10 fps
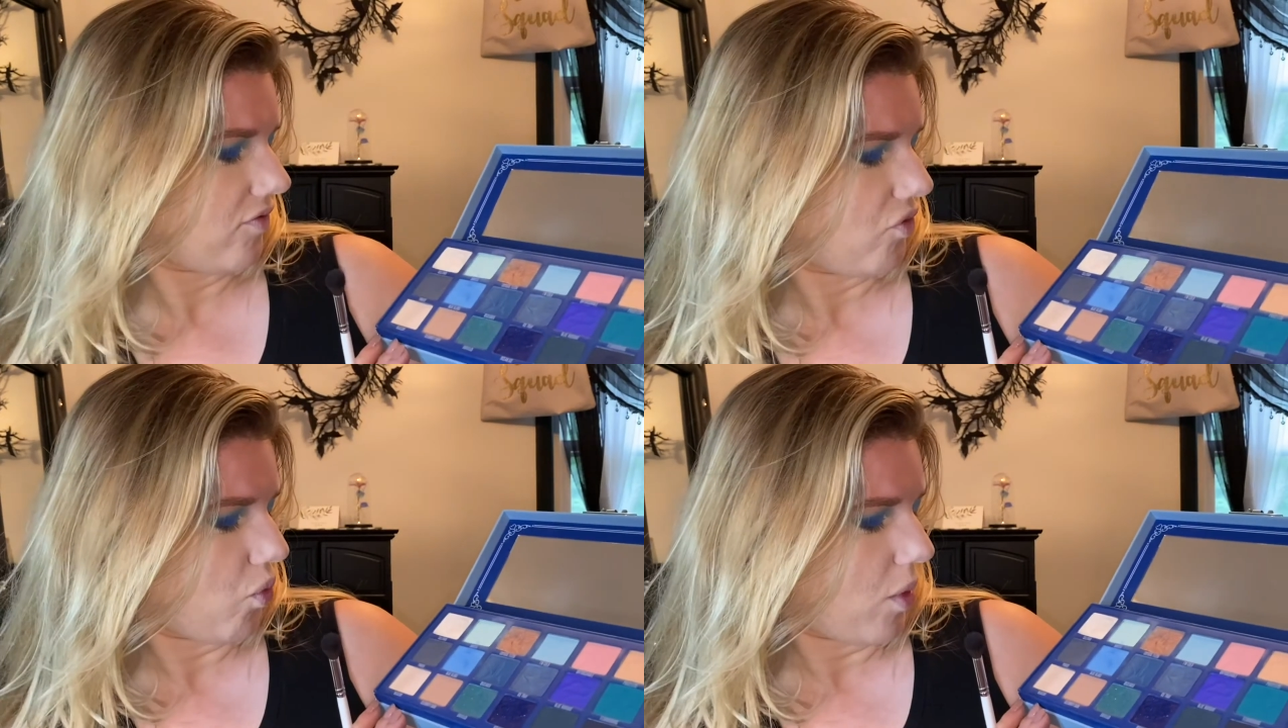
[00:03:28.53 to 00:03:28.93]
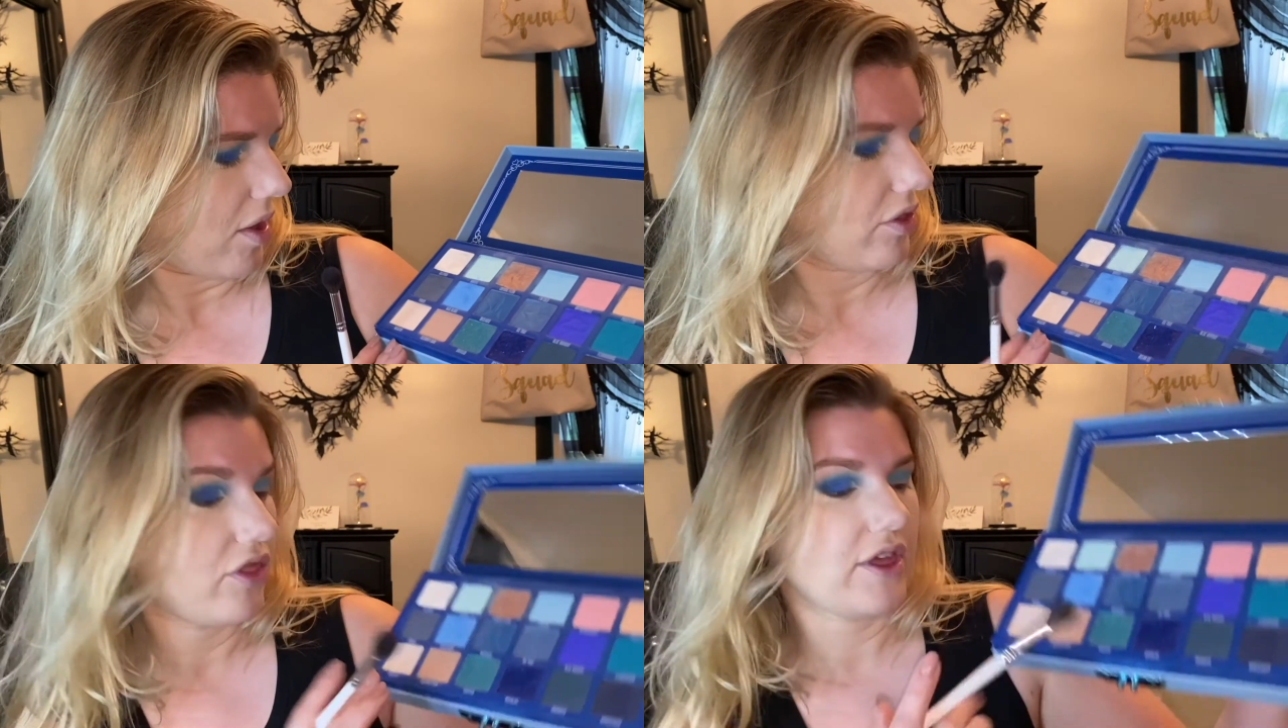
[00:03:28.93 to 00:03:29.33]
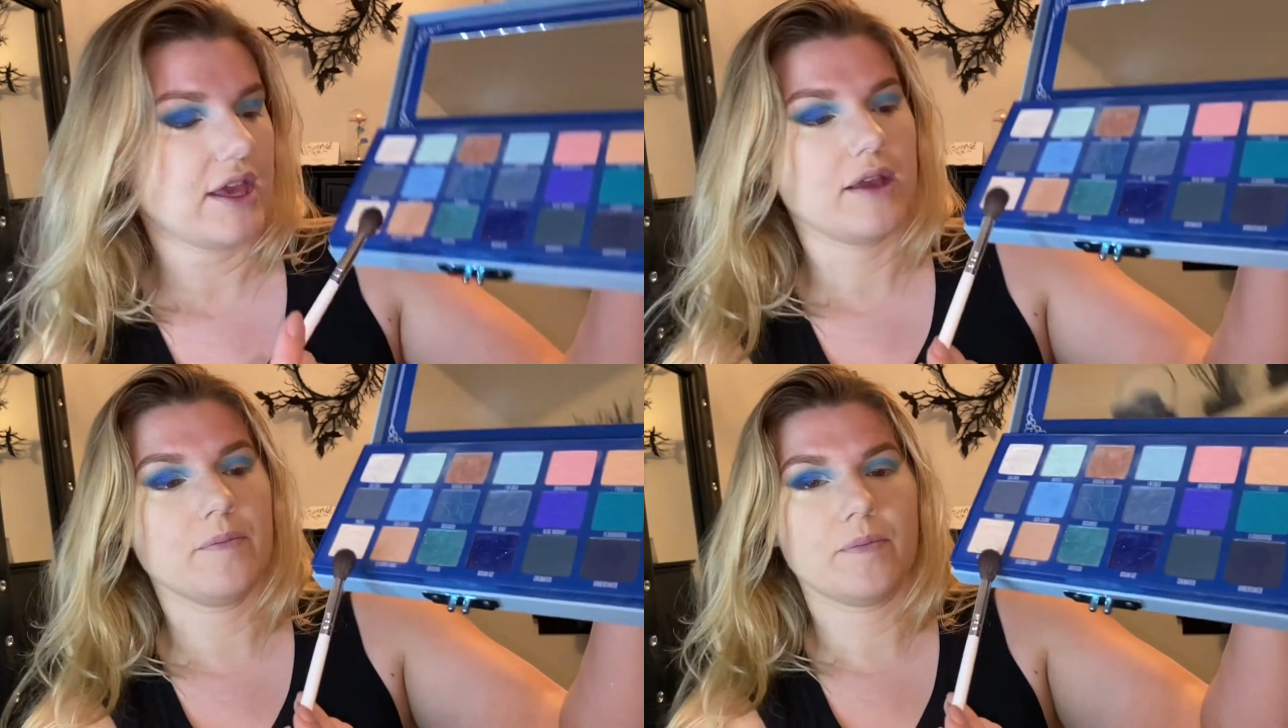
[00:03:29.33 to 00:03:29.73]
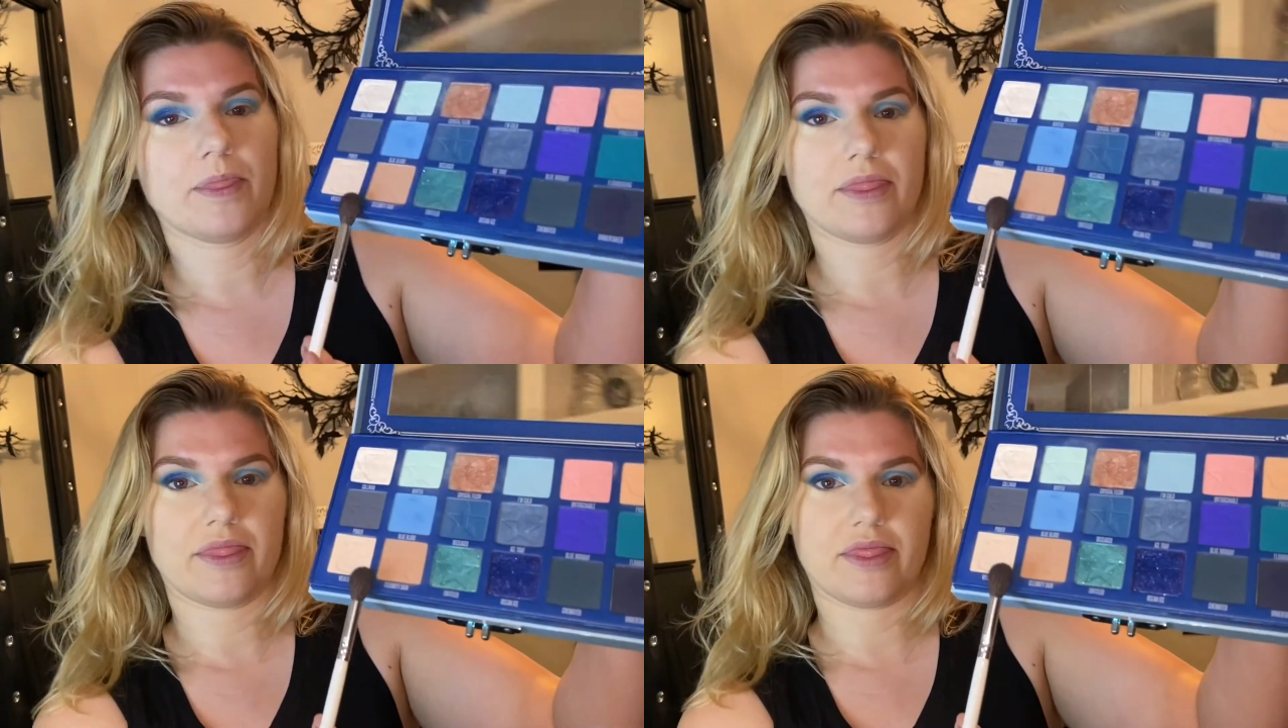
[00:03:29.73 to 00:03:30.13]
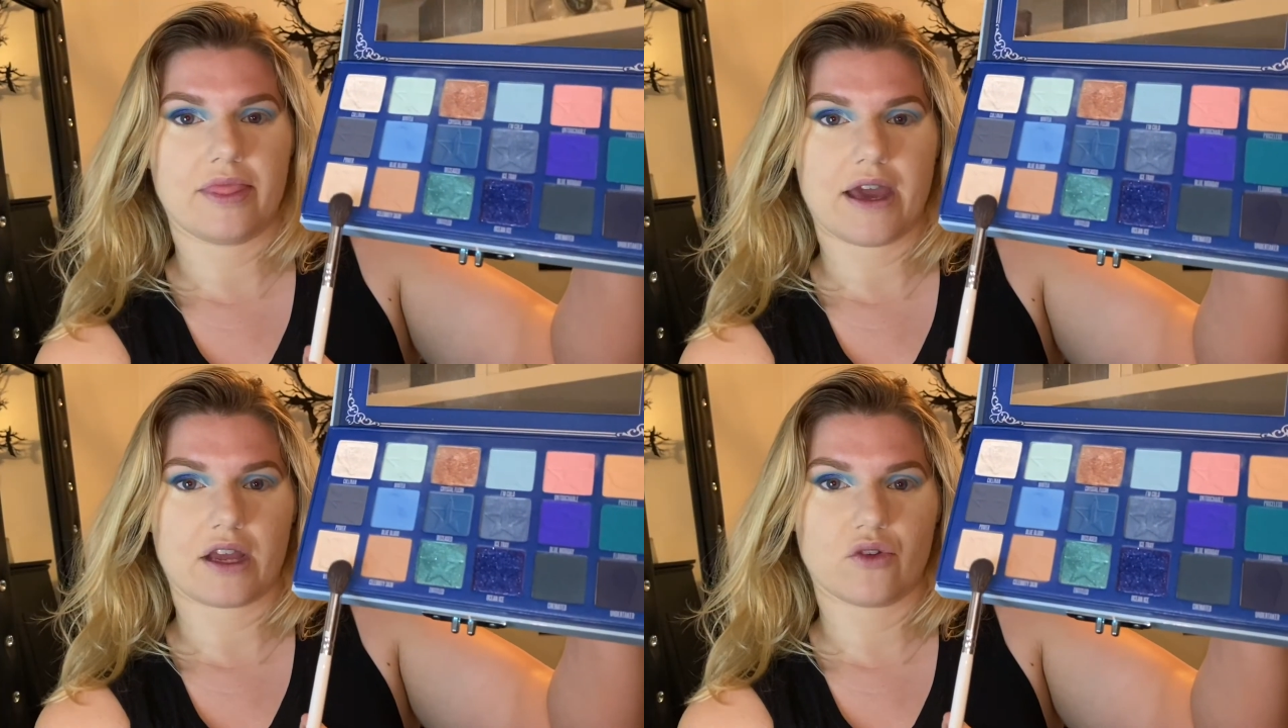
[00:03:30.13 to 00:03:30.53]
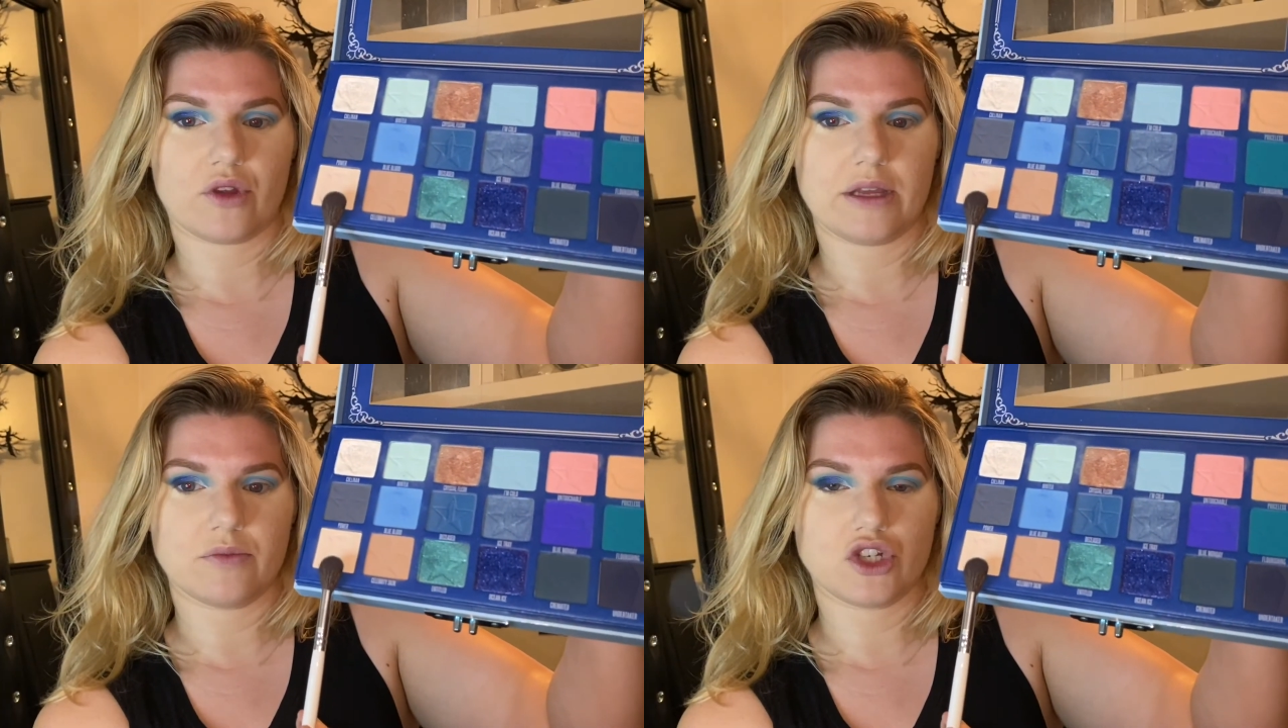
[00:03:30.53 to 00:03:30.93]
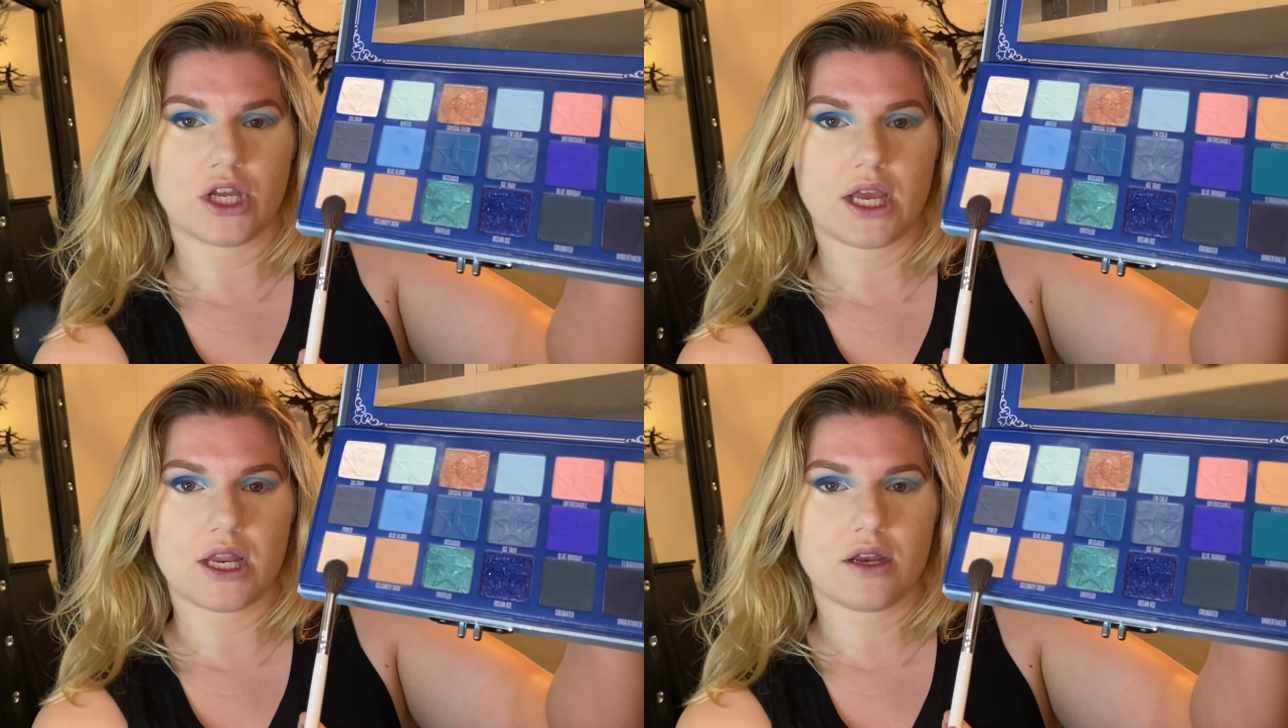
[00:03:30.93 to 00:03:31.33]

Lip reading: Wealthy, that cream shade.